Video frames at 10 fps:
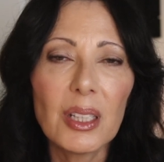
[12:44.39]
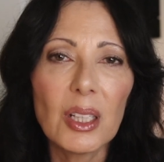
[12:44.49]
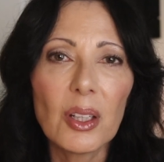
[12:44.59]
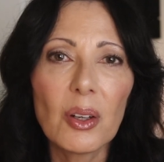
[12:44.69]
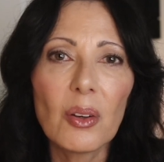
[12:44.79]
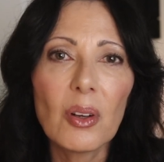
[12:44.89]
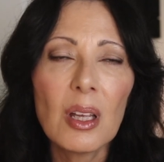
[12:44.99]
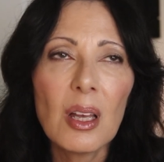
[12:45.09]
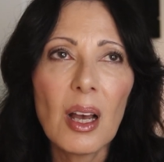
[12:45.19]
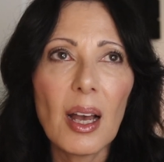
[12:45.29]

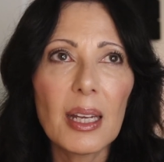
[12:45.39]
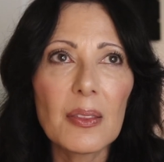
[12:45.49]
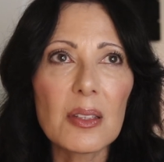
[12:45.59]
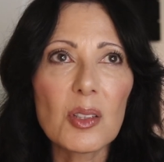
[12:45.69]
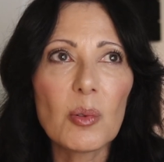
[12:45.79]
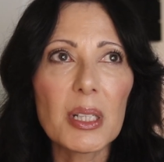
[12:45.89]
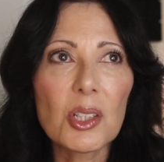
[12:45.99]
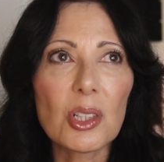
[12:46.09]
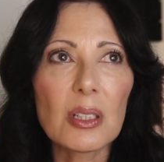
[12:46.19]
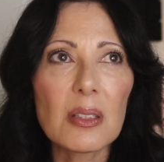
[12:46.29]
I had these
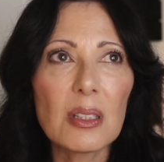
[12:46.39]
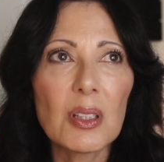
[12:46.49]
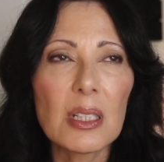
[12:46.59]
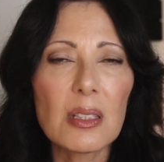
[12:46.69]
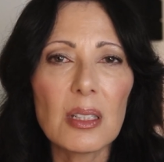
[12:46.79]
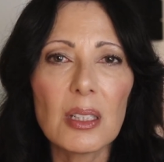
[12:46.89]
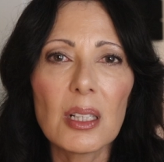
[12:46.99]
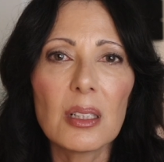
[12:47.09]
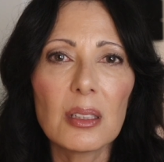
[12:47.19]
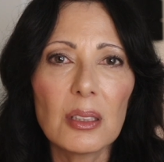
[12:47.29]
questions even as a
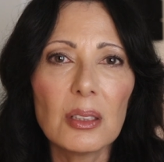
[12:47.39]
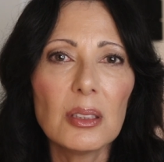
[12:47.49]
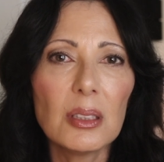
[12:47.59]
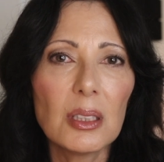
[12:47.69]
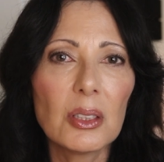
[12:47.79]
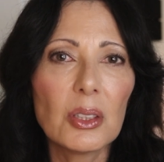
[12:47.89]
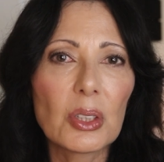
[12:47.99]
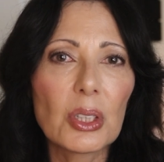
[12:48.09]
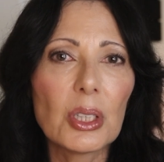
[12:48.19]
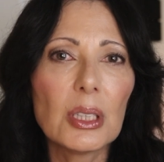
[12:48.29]
young
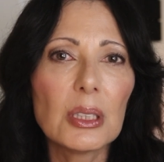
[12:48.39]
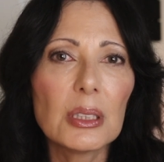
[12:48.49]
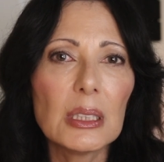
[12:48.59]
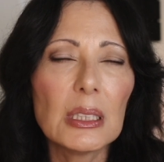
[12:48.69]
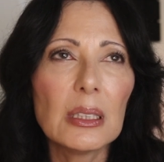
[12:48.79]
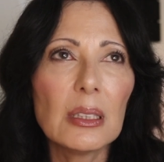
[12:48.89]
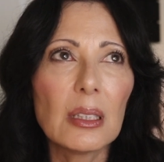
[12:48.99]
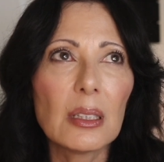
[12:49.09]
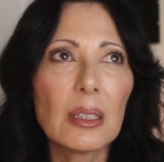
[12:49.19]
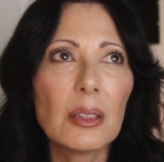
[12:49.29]
girl in
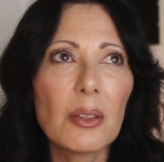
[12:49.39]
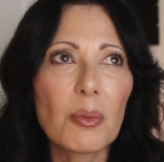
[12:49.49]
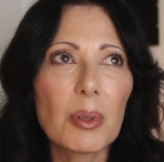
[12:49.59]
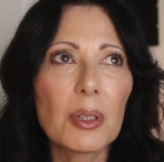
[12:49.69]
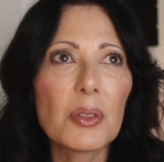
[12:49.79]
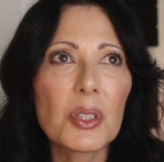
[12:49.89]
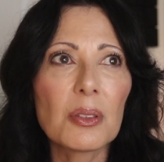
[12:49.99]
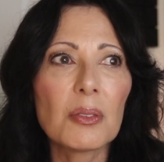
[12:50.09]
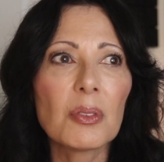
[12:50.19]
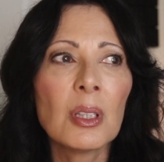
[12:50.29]
the throes
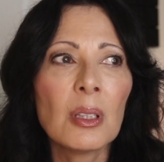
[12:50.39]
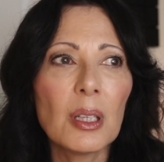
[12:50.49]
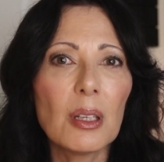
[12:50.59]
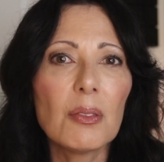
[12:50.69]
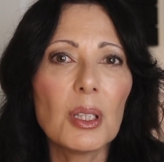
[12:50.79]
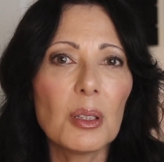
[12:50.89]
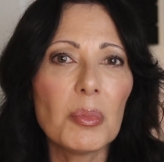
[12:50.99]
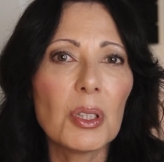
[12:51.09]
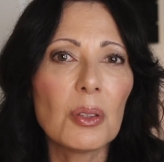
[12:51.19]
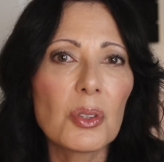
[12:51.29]
of heavy
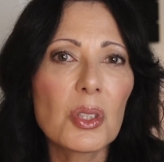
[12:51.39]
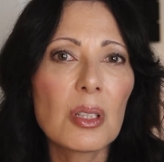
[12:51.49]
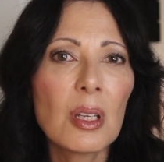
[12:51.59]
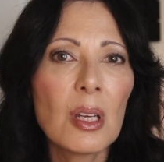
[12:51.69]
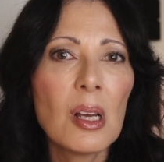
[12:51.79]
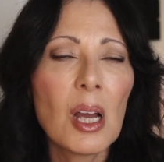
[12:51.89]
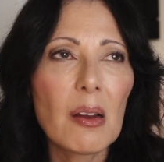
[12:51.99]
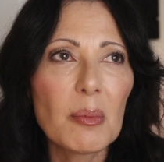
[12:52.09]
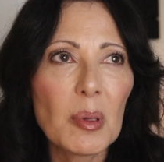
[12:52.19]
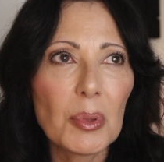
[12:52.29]
abuse.
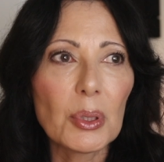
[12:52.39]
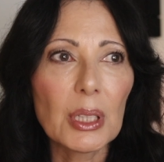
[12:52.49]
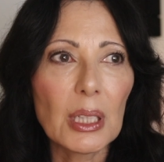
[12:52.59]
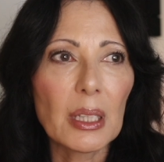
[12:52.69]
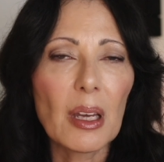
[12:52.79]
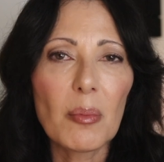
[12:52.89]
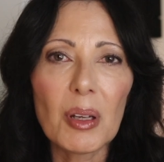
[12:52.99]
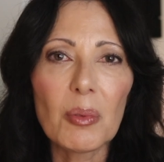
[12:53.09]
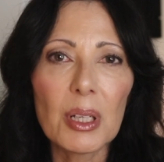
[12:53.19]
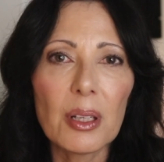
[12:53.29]
I remember looking out
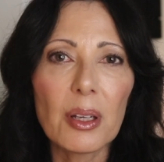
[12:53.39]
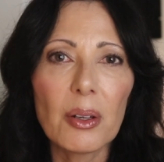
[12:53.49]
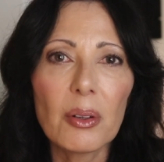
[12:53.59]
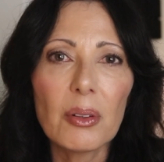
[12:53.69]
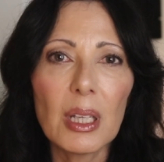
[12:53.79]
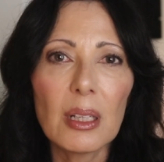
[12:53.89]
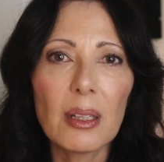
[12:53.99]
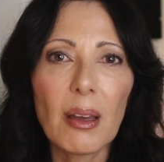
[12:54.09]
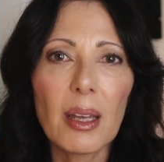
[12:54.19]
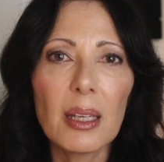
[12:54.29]
my window at
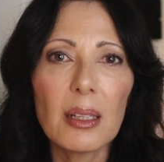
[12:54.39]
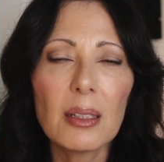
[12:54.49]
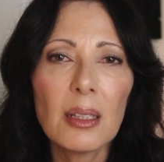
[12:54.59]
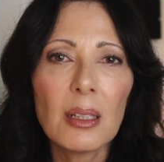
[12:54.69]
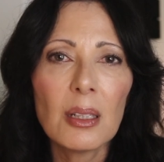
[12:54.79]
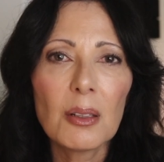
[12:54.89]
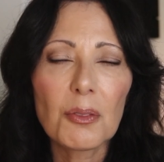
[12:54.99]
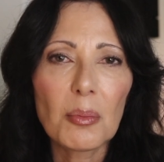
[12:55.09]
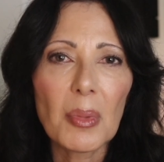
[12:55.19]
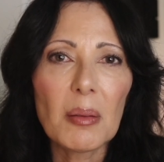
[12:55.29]
night
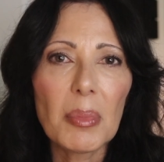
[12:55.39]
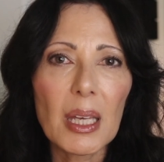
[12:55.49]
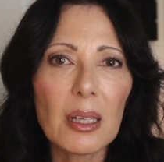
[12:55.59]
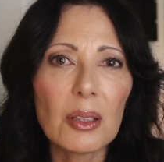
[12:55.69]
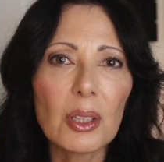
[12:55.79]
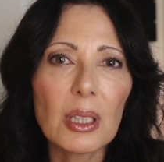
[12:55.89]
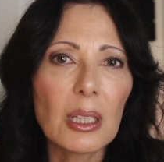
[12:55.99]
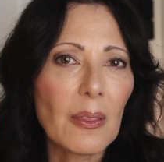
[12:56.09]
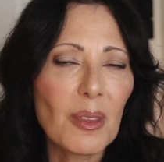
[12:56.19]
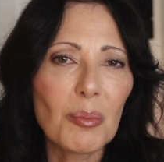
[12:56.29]
from my bed and
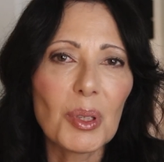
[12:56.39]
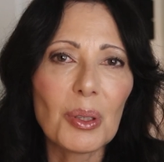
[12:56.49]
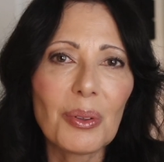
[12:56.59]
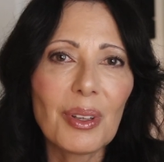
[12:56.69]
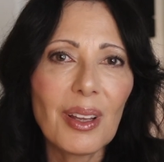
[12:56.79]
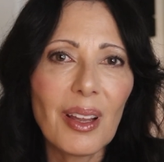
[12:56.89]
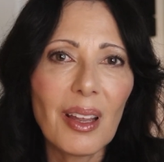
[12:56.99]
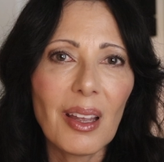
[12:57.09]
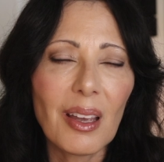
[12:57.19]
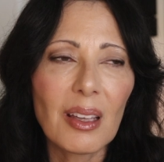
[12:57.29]
looking at the moon
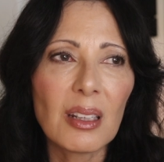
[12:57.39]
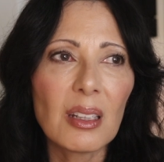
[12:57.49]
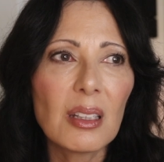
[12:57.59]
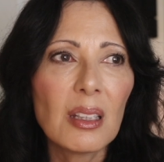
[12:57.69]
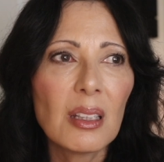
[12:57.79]
and